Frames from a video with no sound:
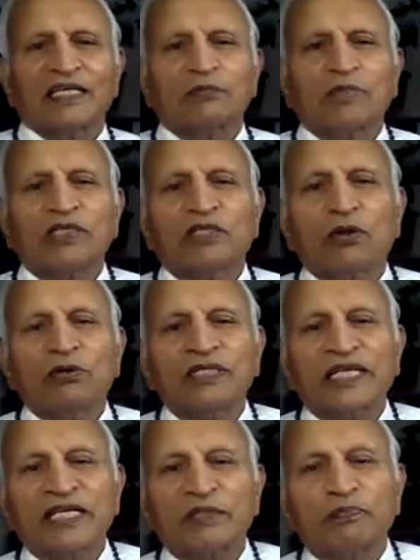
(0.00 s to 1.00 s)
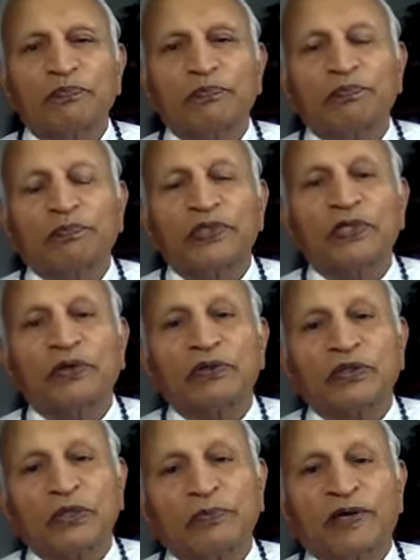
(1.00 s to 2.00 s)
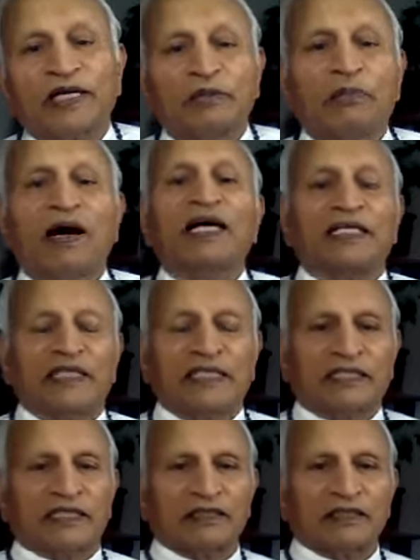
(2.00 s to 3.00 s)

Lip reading: But don't get preoccupied by it.